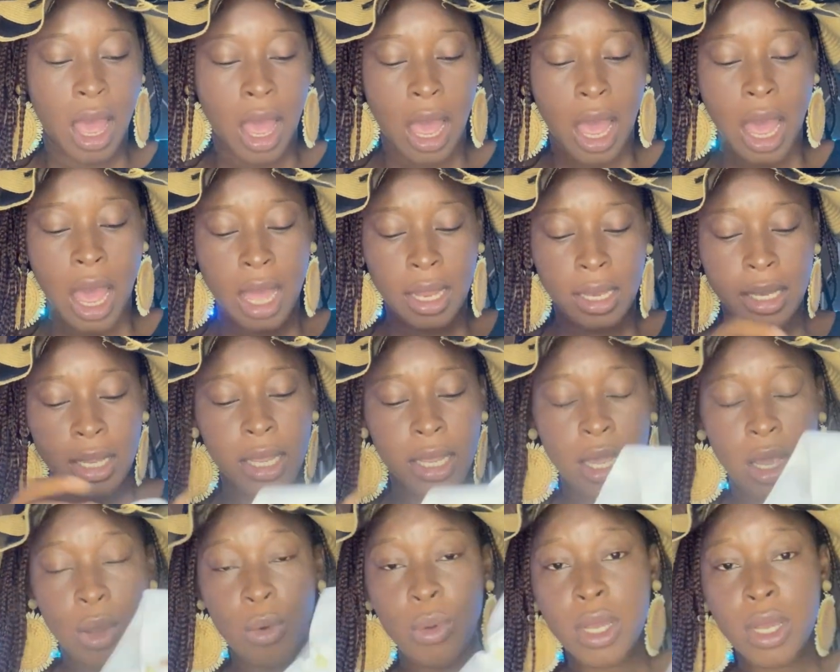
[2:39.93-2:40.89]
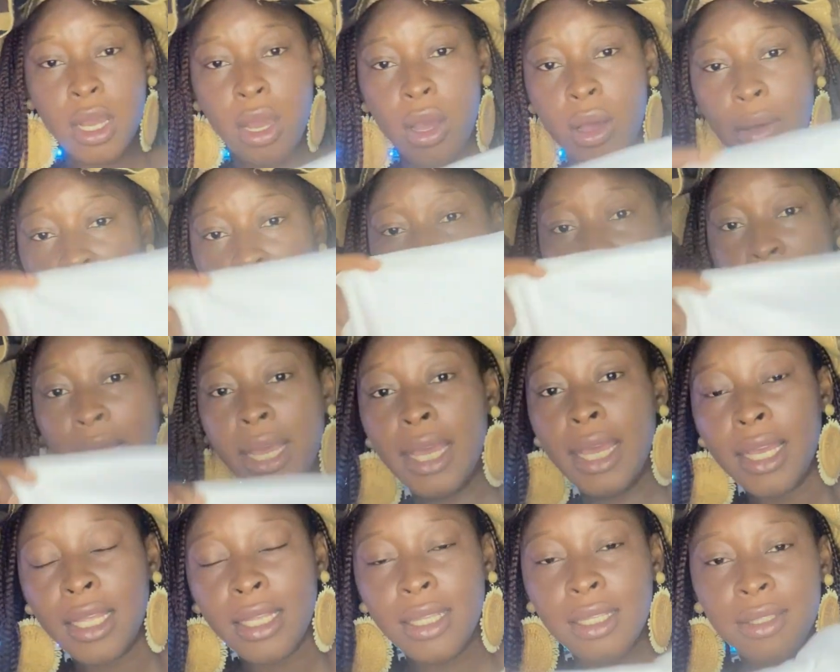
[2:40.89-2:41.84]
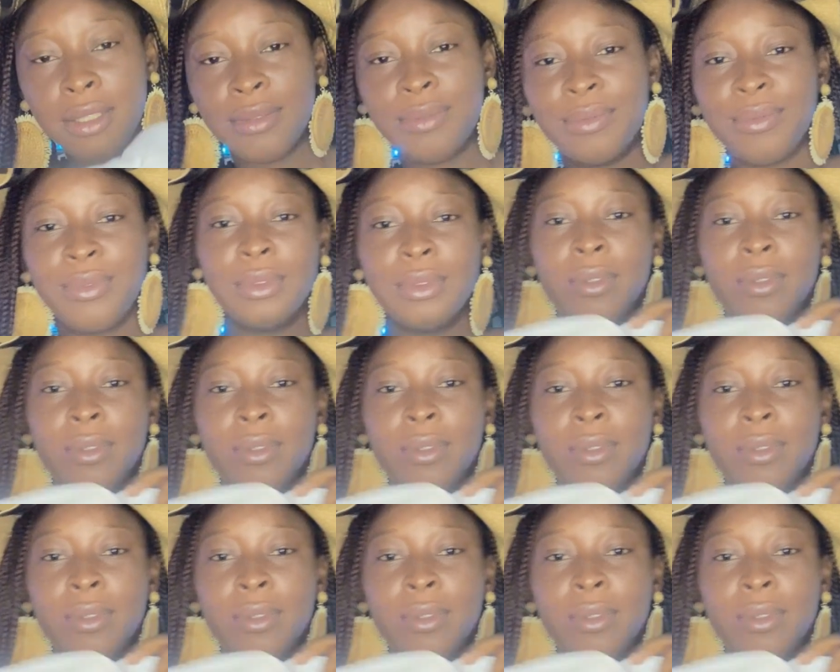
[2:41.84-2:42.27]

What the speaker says: And here we come again